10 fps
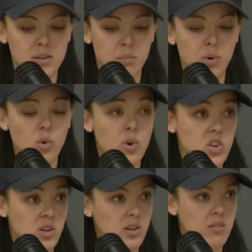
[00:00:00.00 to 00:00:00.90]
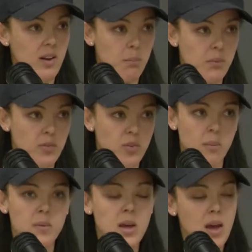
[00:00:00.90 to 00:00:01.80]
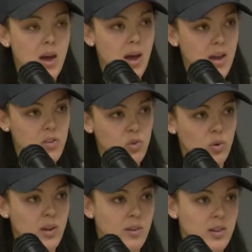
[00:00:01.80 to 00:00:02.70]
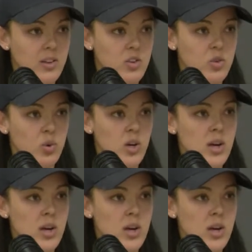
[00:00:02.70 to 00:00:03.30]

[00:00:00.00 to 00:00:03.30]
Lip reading: progression and development from a high school level into,